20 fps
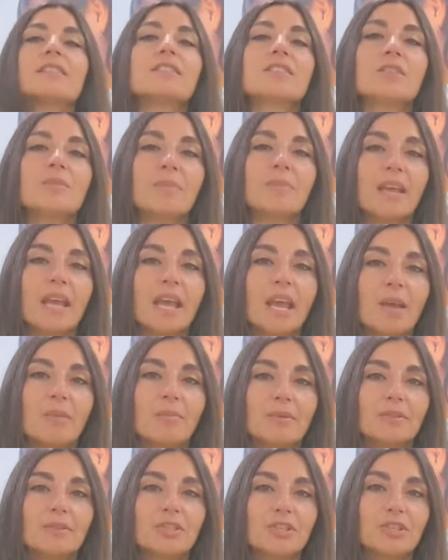to be
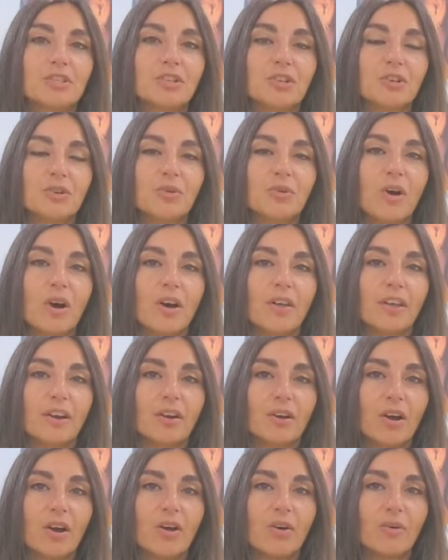able to do on
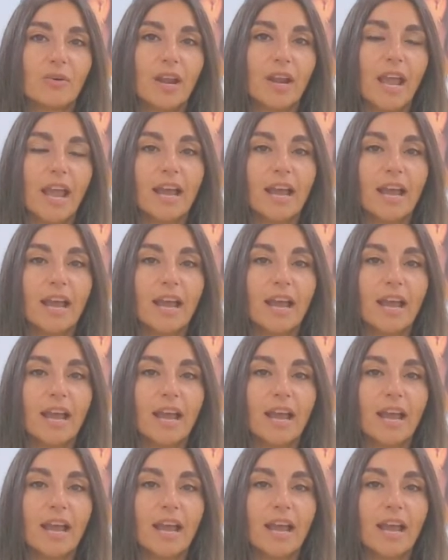their own?